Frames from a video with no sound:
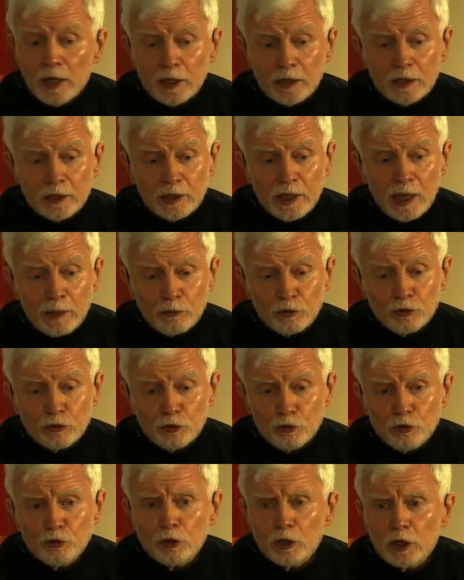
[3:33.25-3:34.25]
And, and I was
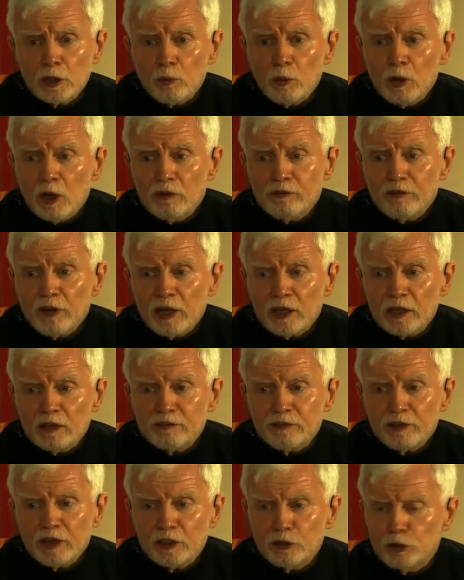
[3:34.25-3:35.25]
concerned, well, if I,
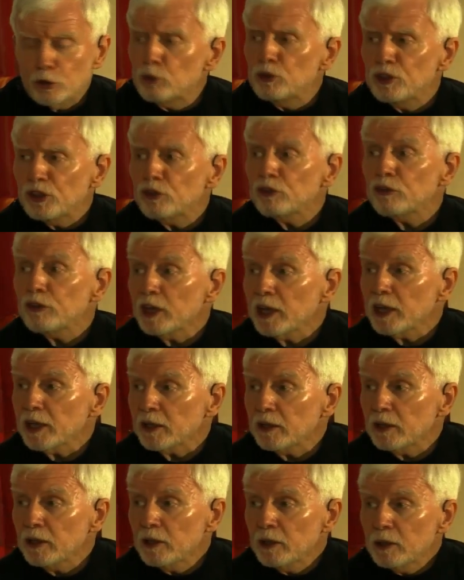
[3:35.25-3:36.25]
if I do this thing,
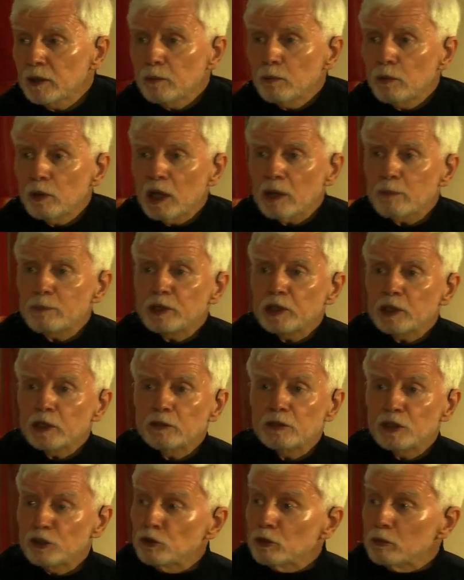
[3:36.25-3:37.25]
will I be
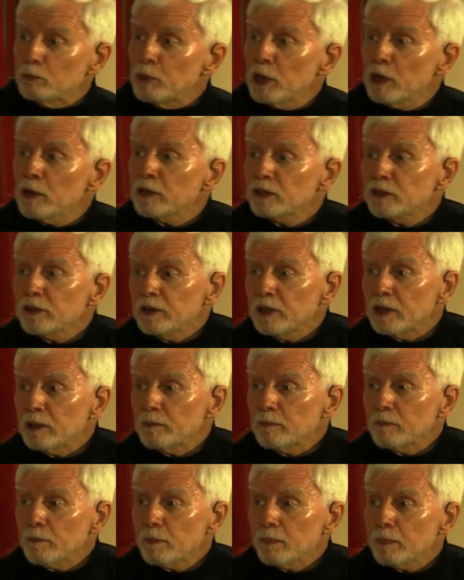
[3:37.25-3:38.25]
a decent parent to them?
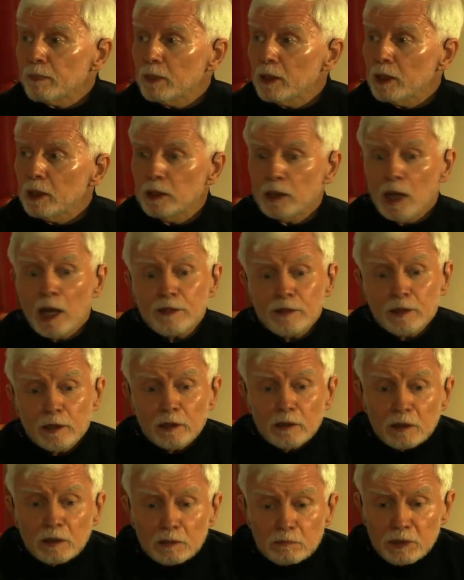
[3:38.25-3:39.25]
And I
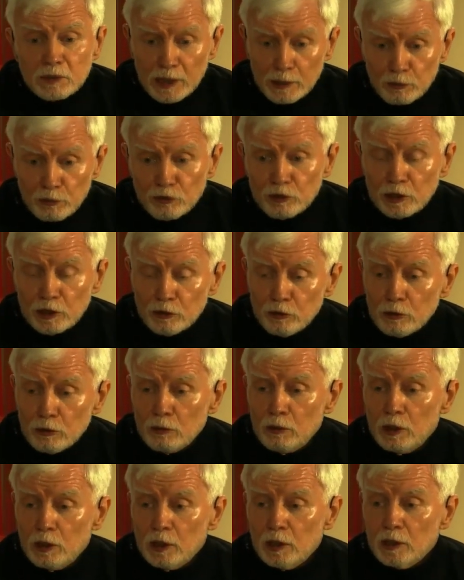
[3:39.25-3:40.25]
think they would say,
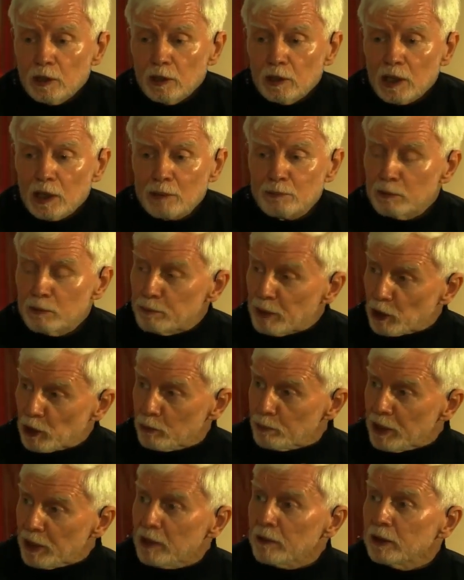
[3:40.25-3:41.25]
too, I'm a
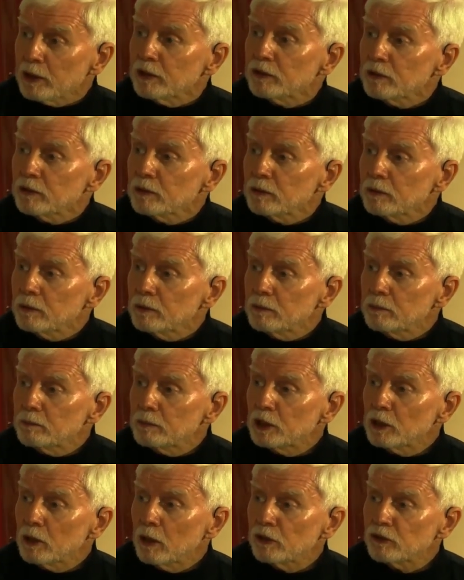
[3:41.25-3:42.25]
better parent
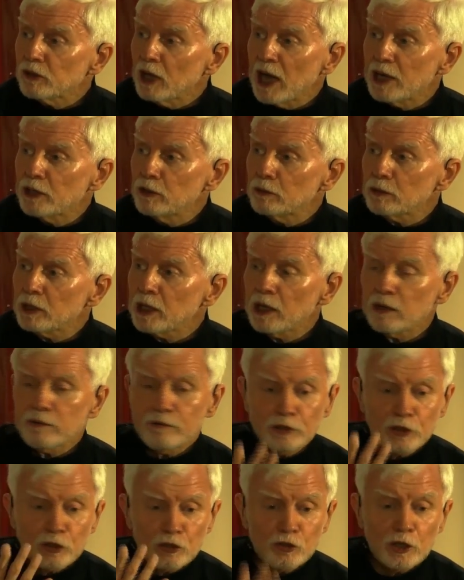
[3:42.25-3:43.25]
because I don't
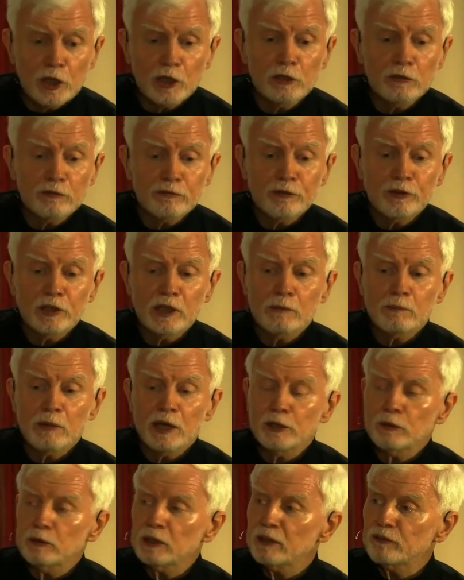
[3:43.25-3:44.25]
have an agenda for them.
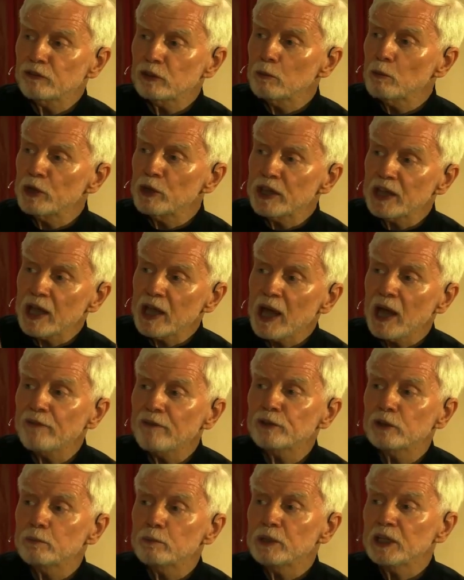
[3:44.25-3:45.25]
I don't have somewhere they
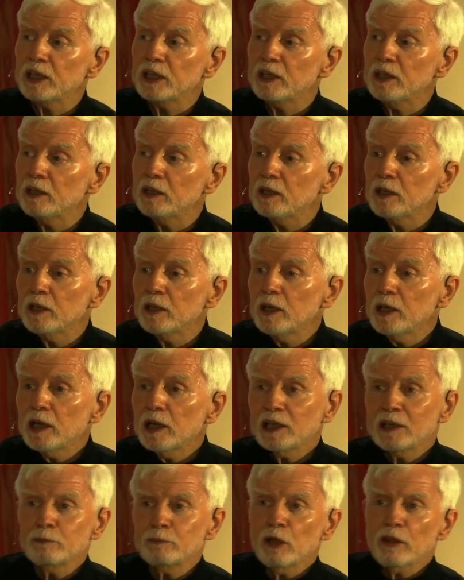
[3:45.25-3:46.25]
have to be.
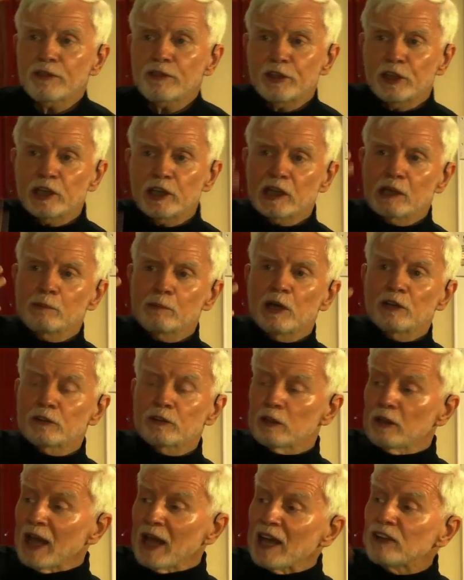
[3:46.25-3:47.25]
And I'm not thinking
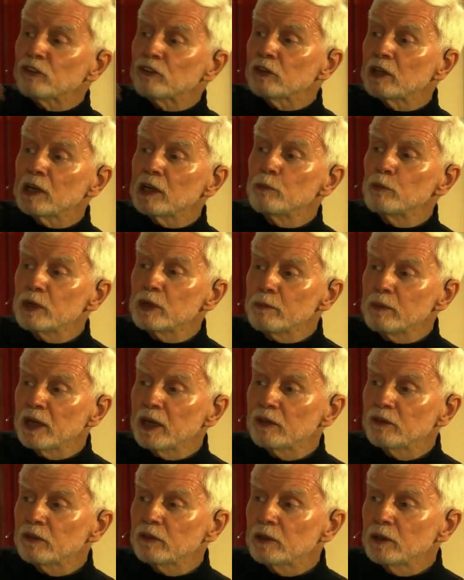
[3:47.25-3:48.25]
about the last time we
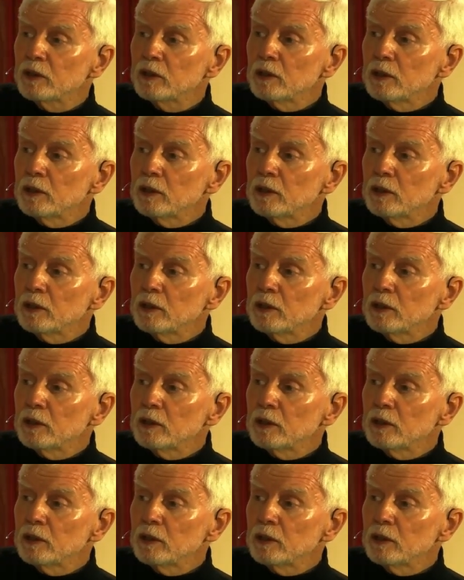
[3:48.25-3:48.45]
met.